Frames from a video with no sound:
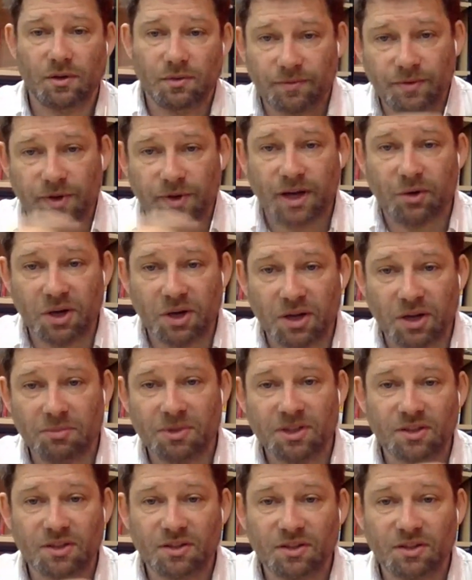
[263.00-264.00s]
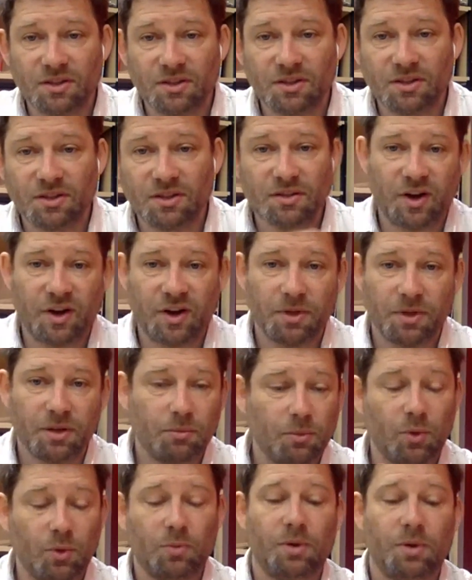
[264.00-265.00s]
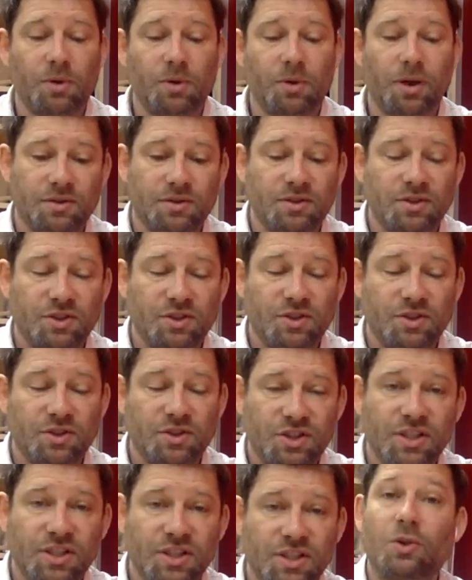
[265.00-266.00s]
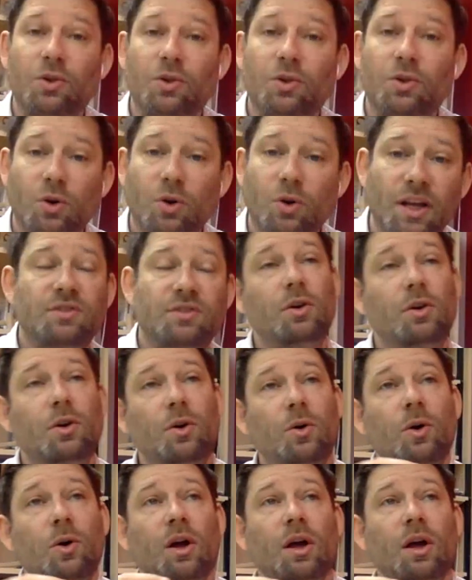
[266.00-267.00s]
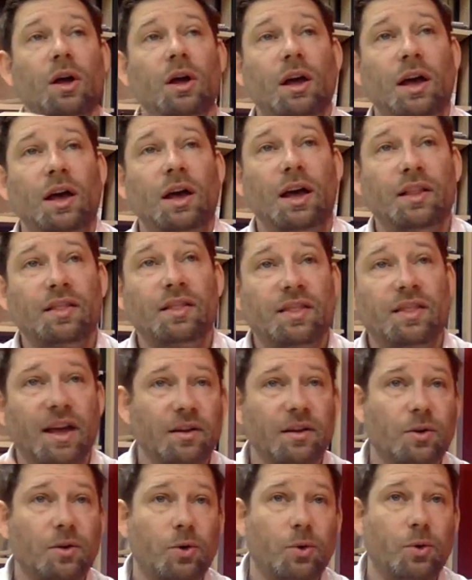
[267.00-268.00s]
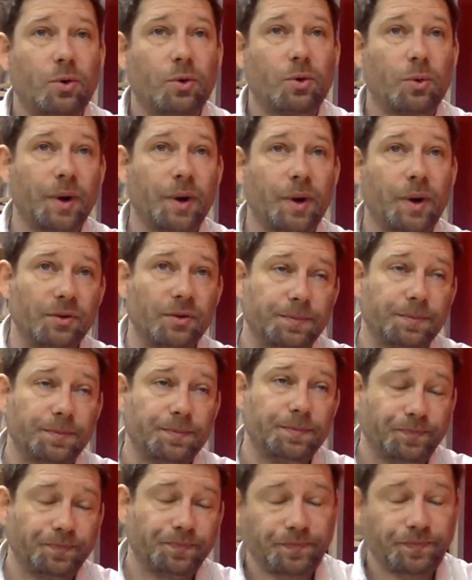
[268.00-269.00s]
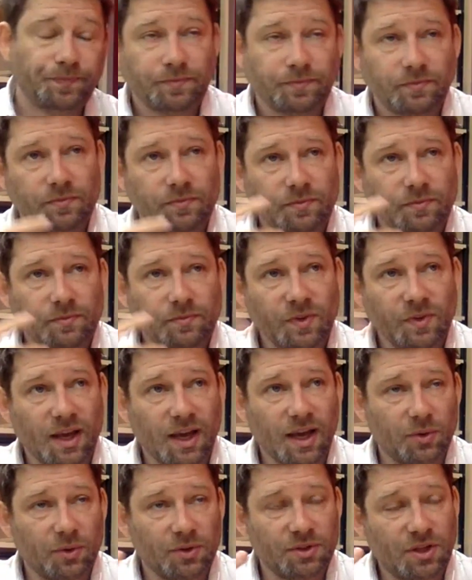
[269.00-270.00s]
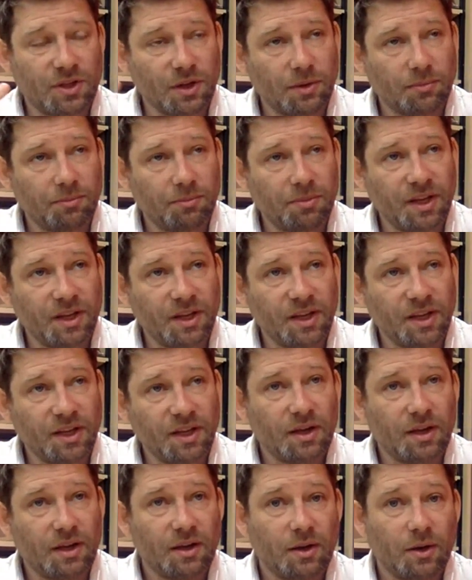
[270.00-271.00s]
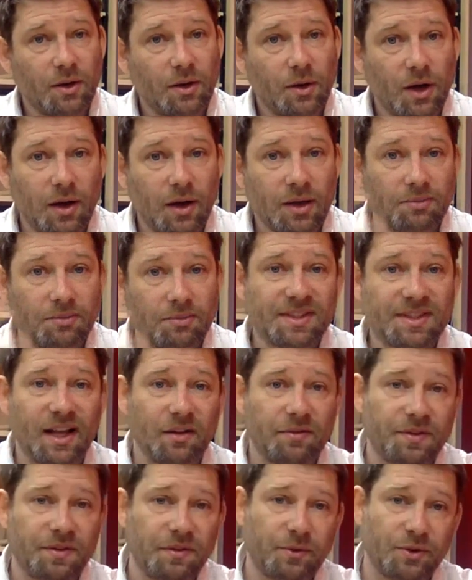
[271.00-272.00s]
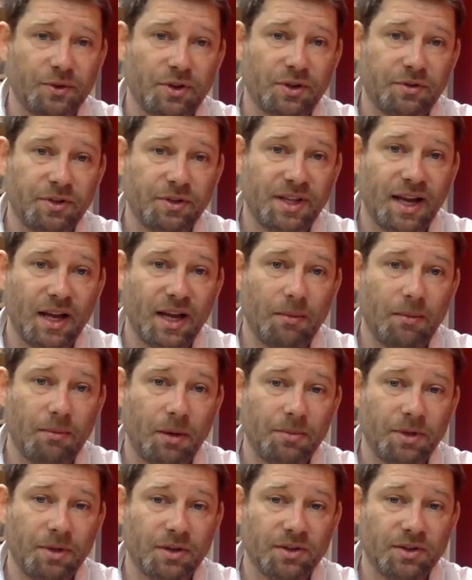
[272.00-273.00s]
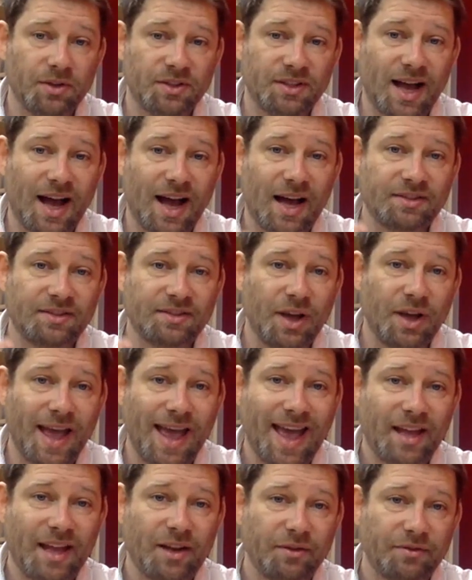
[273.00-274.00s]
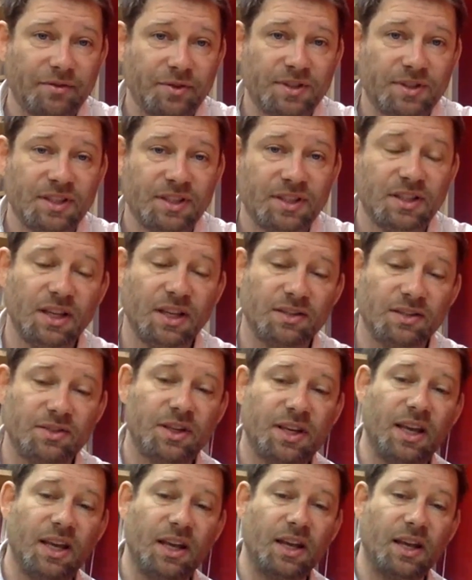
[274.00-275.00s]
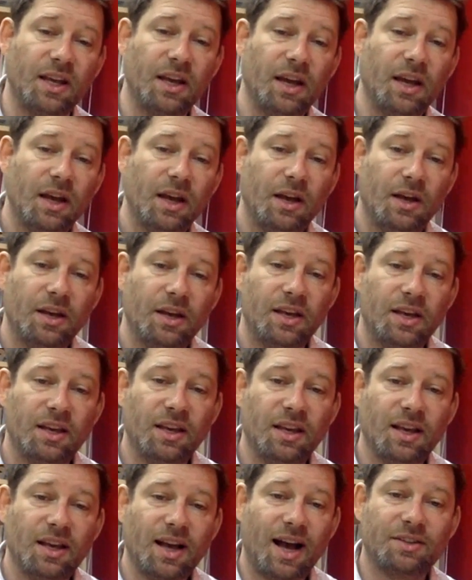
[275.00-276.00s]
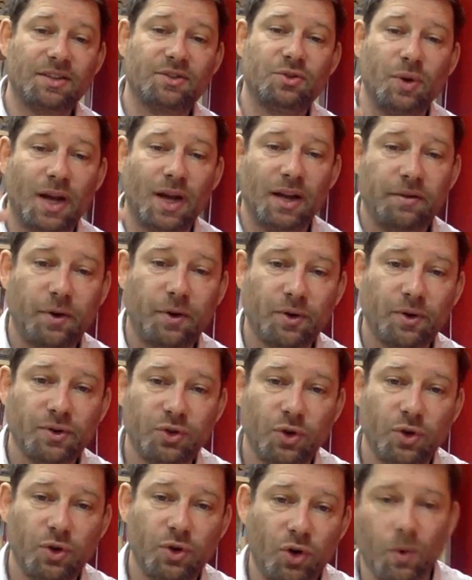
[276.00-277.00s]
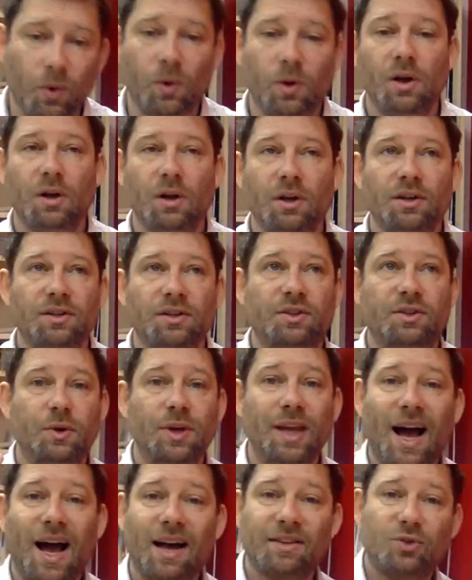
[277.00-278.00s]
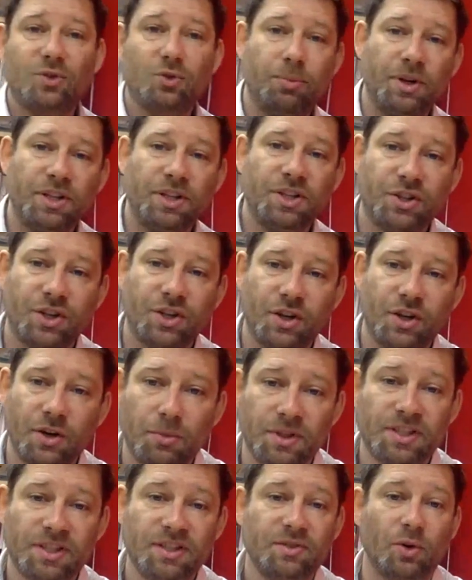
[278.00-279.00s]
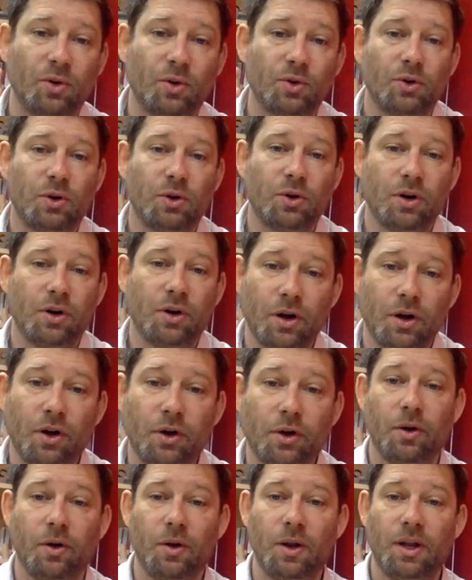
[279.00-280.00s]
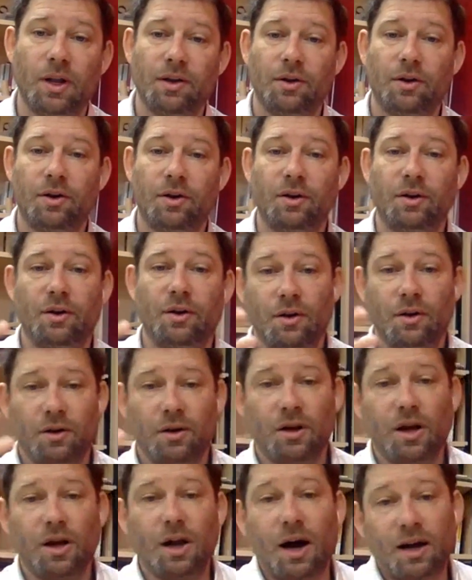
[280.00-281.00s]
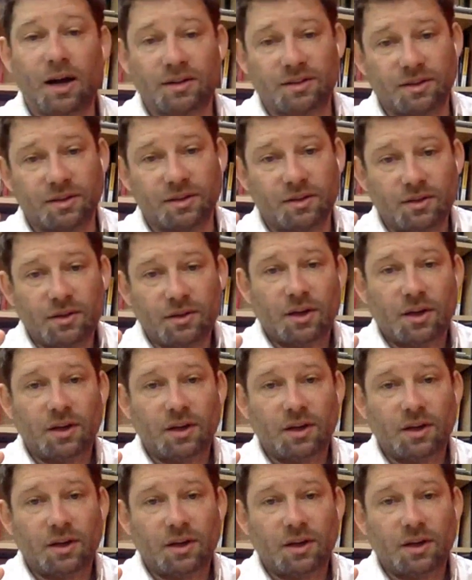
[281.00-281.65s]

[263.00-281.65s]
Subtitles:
Very limited, very minimal, but she's going to go against the law. And then Creon is going to be himself in front of a dilemma because as the head of the city, as the king, he has to enforce the law. So he has to punish her. But he's also her uncle and her guardian.